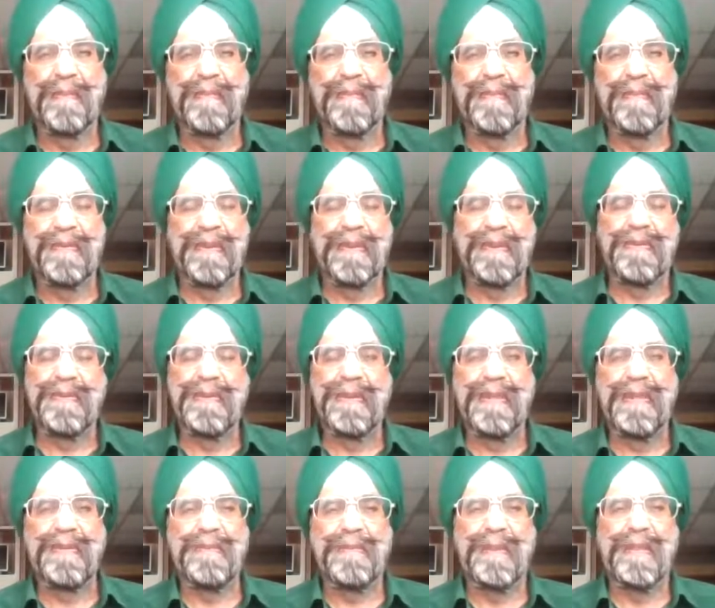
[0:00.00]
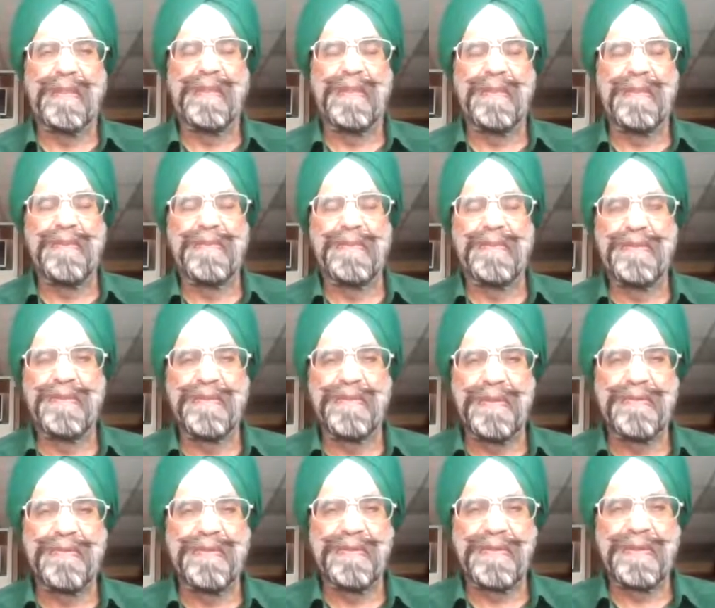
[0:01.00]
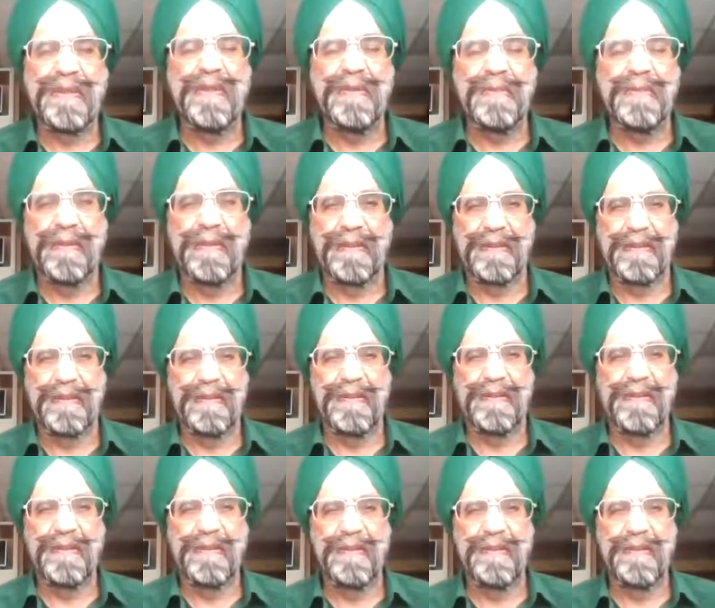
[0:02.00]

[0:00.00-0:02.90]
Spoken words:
where we have Bani of 15 Bhagats.